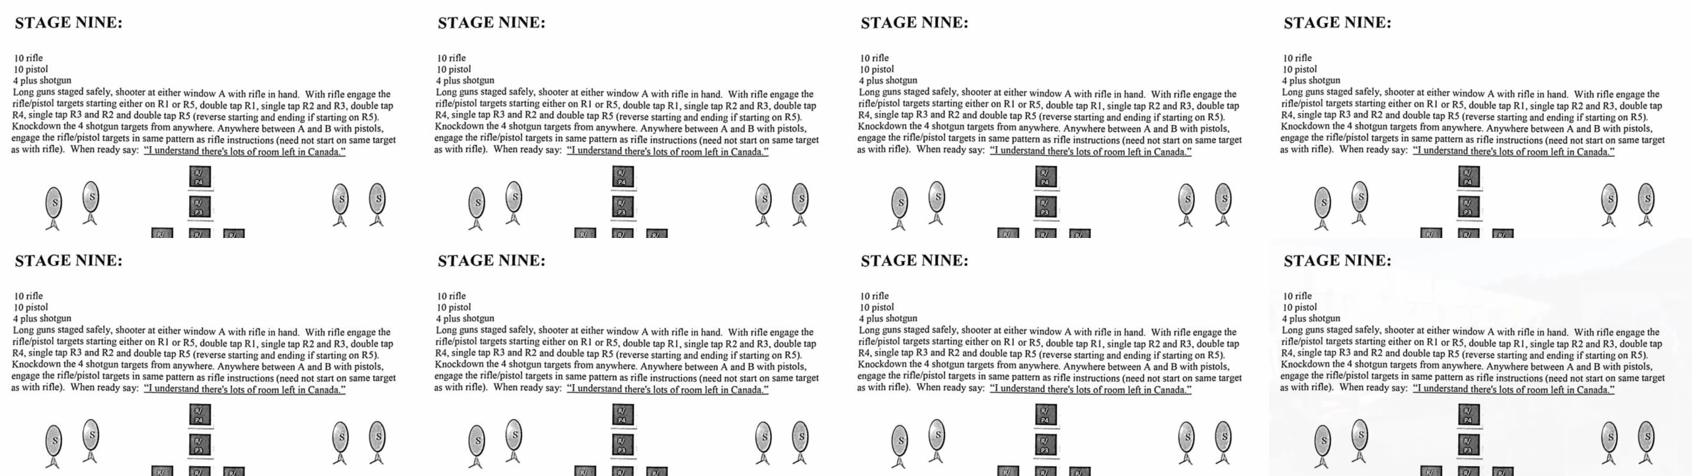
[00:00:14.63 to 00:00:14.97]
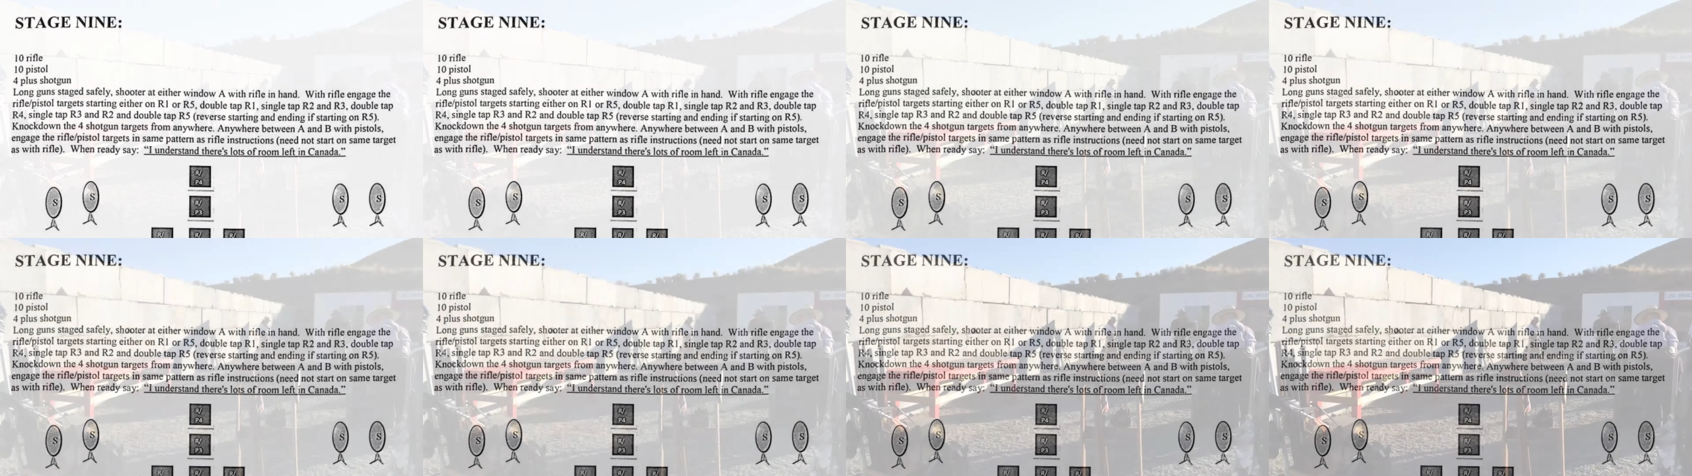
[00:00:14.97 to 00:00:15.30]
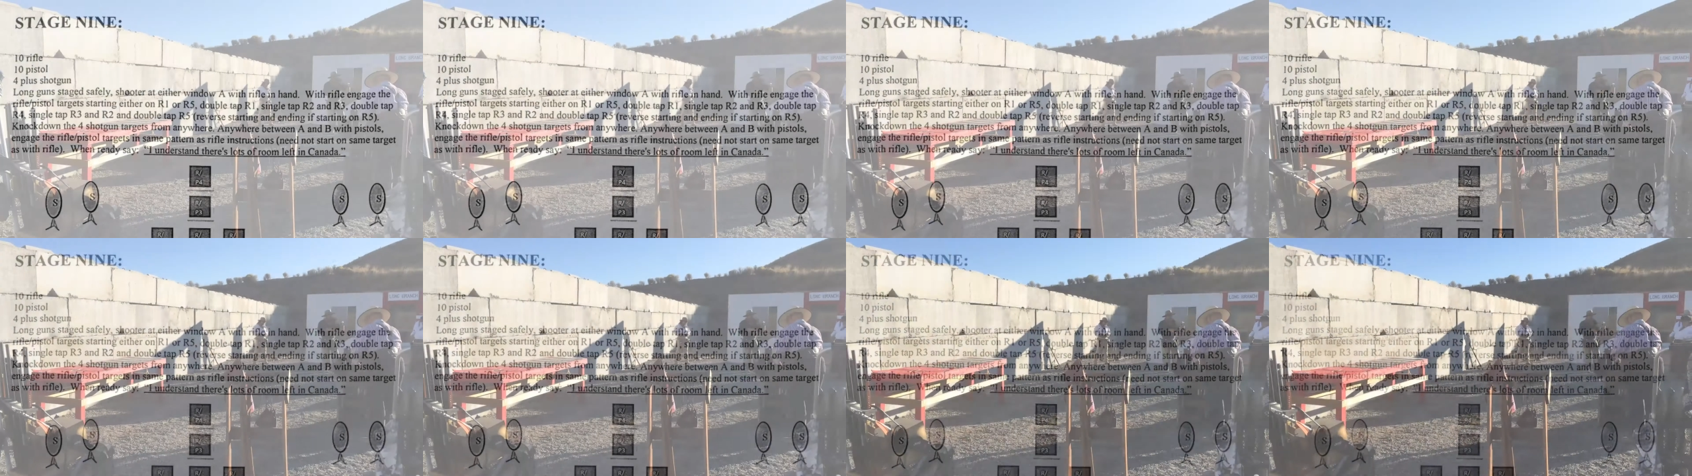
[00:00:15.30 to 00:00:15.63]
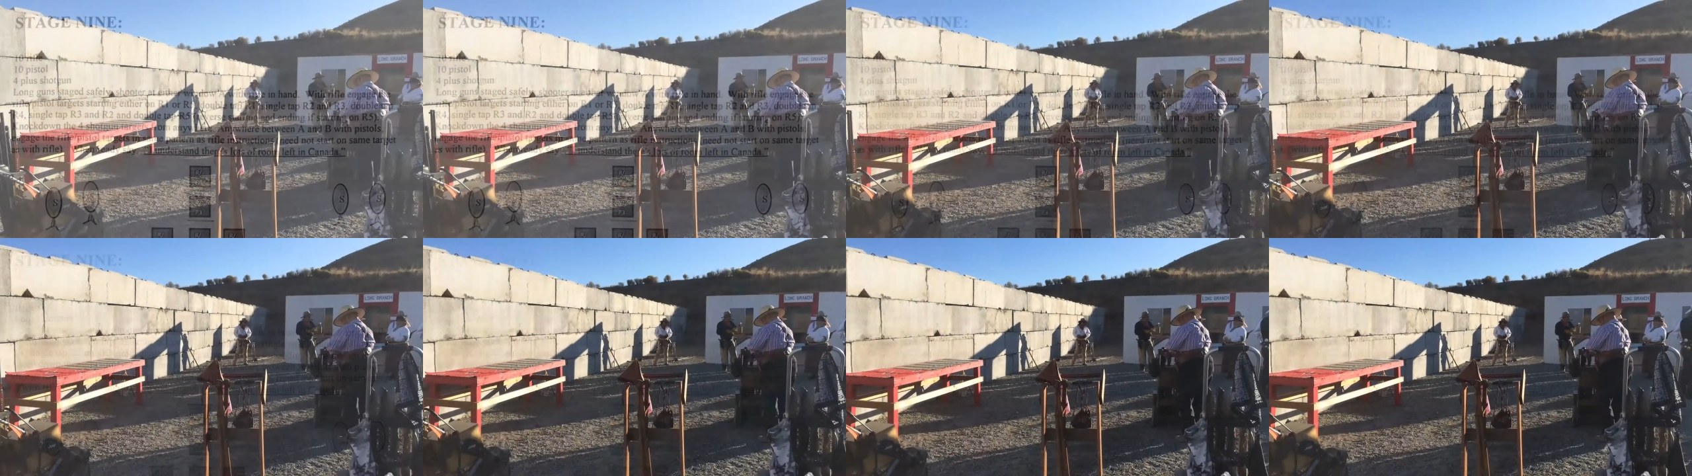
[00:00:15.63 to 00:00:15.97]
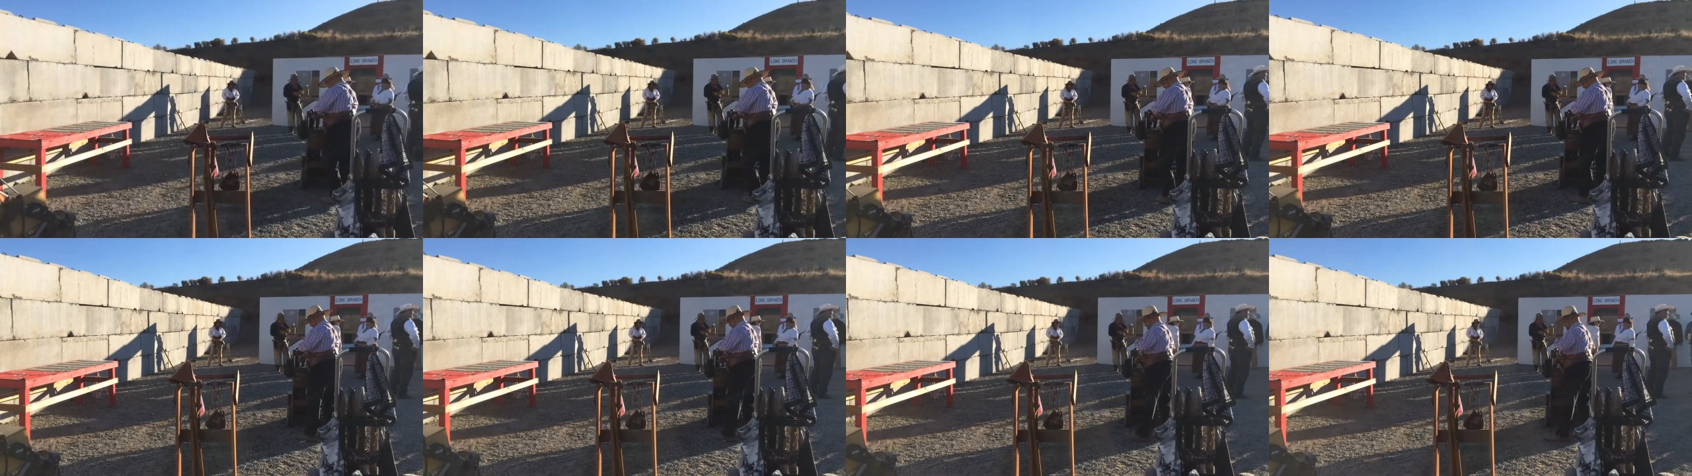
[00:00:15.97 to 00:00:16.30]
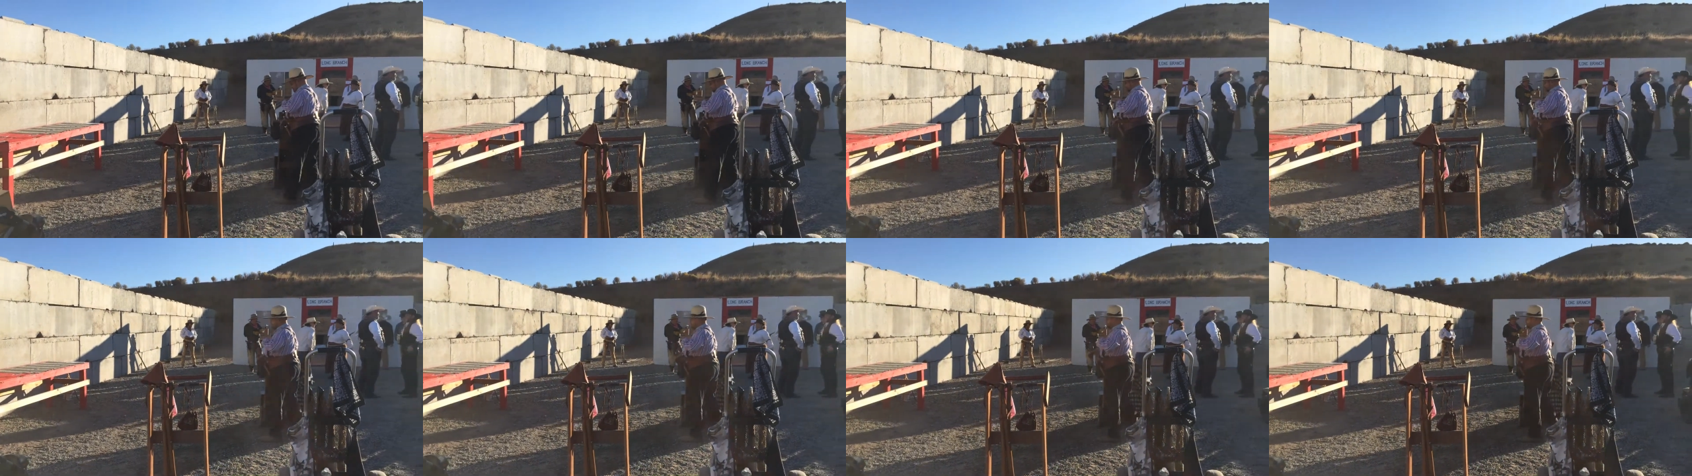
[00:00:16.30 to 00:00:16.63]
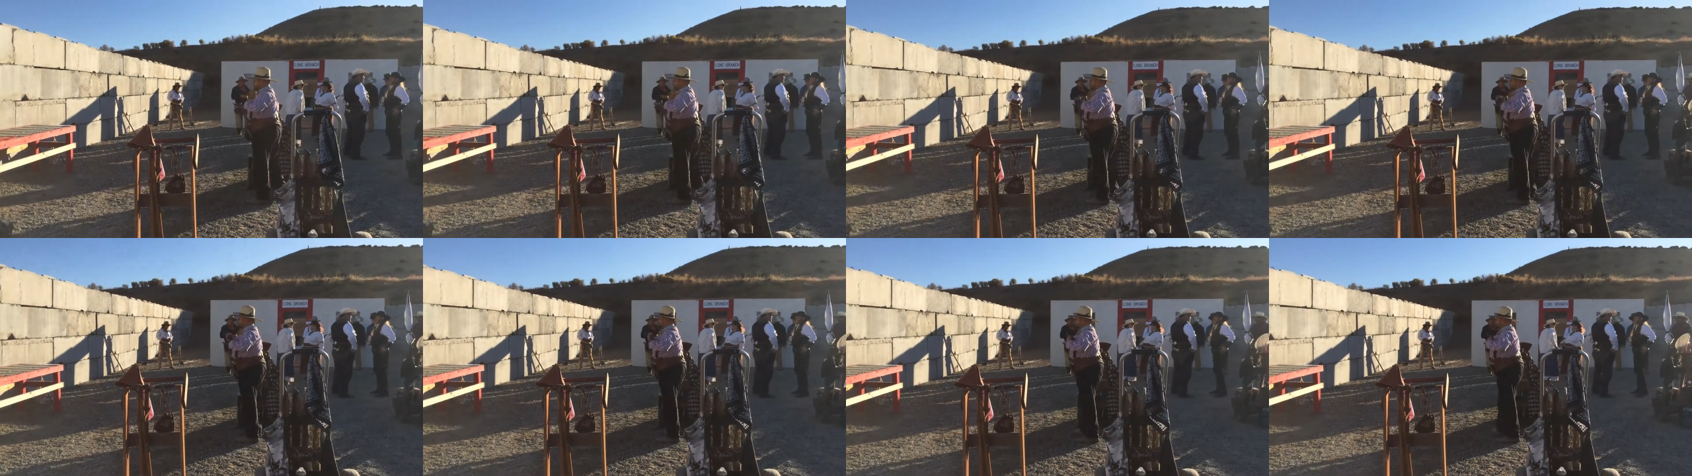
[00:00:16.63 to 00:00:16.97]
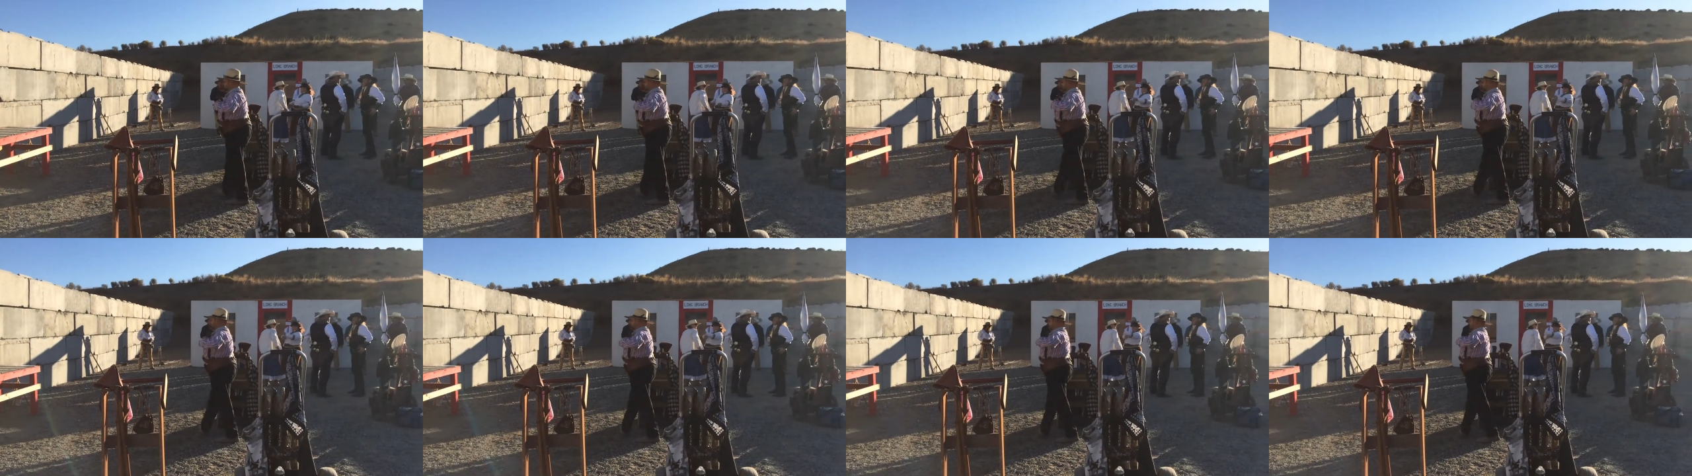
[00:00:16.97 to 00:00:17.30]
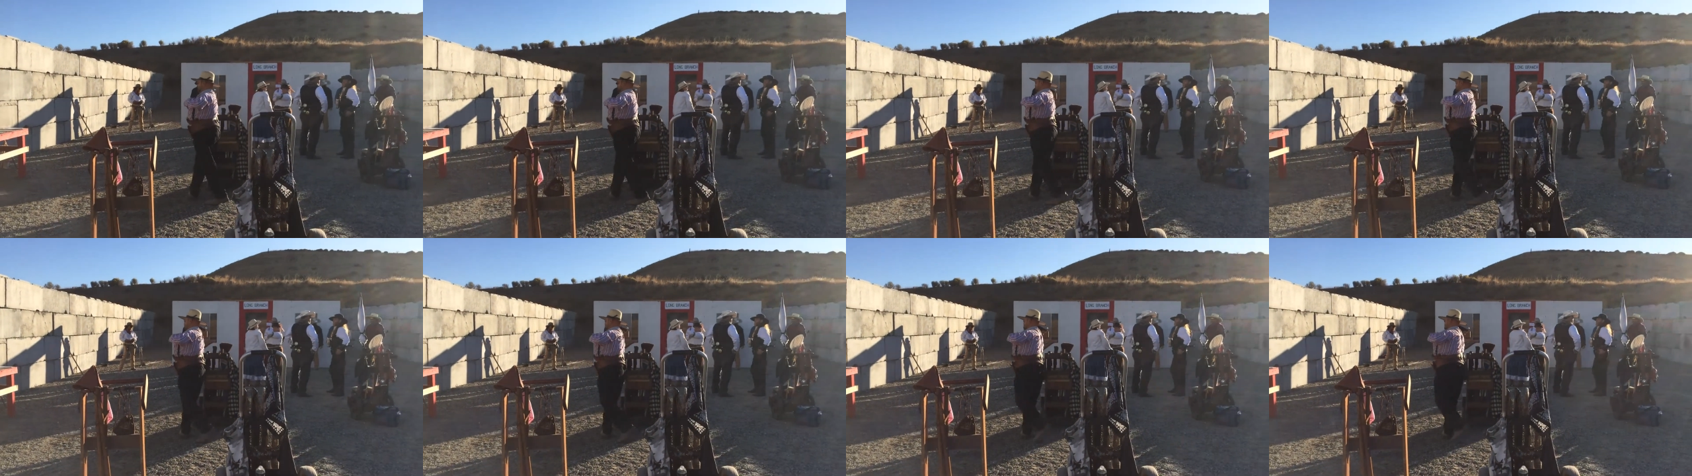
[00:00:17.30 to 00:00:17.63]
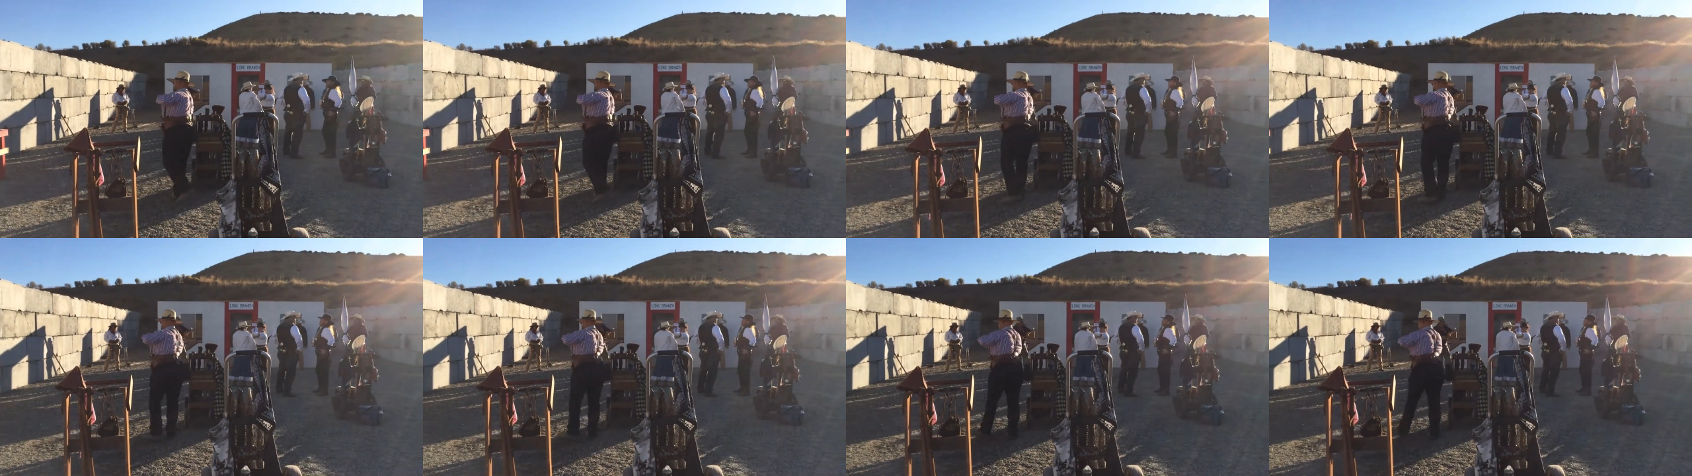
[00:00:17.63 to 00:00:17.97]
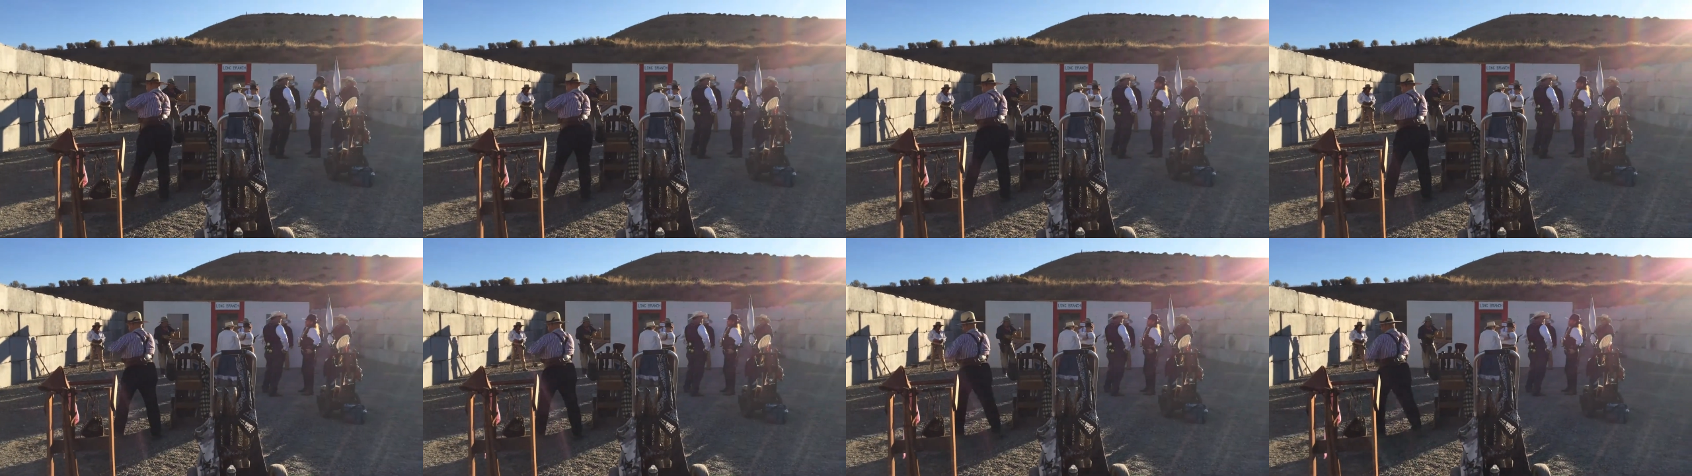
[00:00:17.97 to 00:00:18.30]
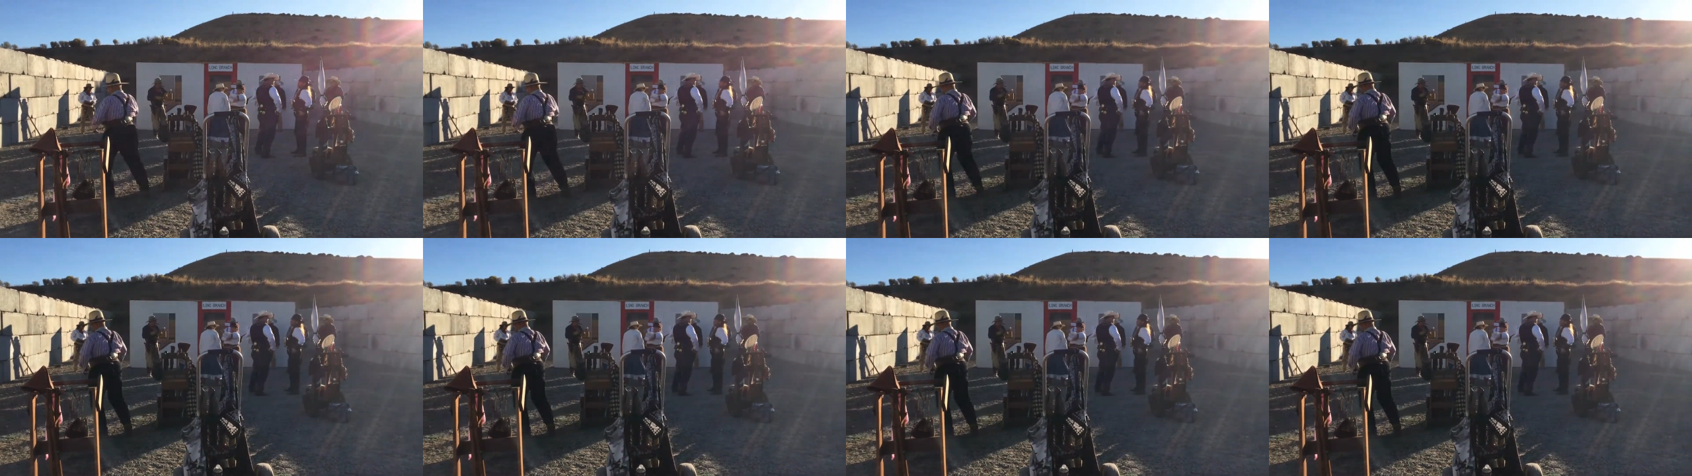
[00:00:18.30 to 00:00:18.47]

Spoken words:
Nobody's mouth can be seen.